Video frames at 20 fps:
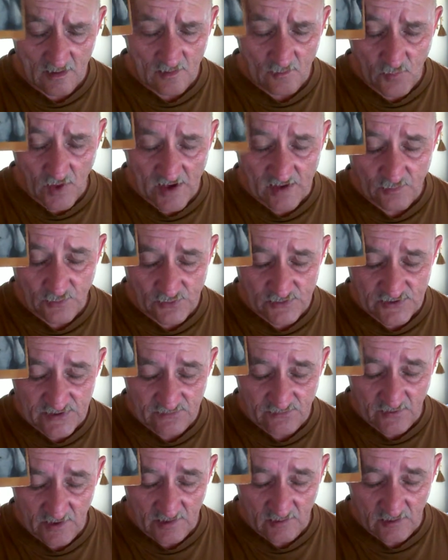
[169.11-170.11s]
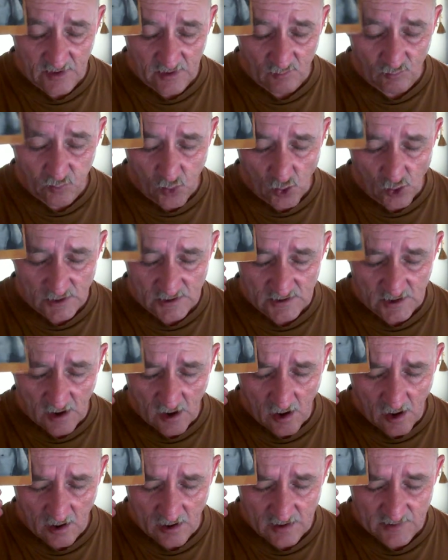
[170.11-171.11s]
Piper is a very important
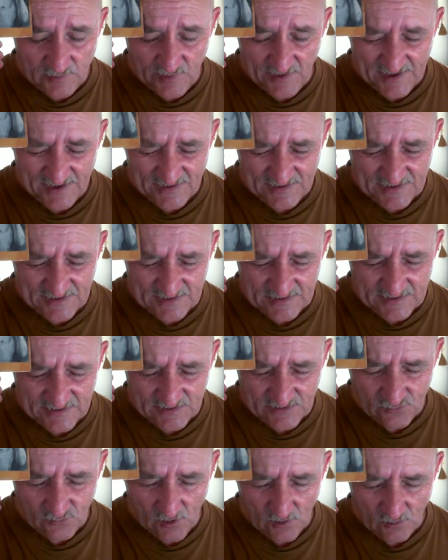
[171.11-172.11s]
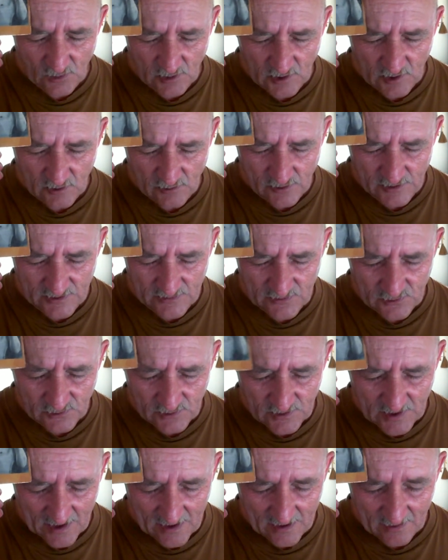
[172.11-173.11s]
card because this is what we're going through
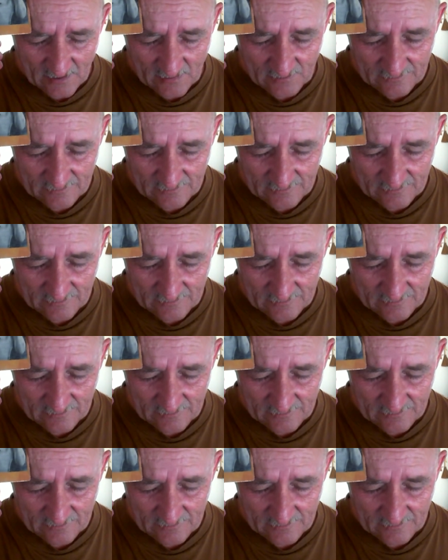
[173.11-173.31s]
now.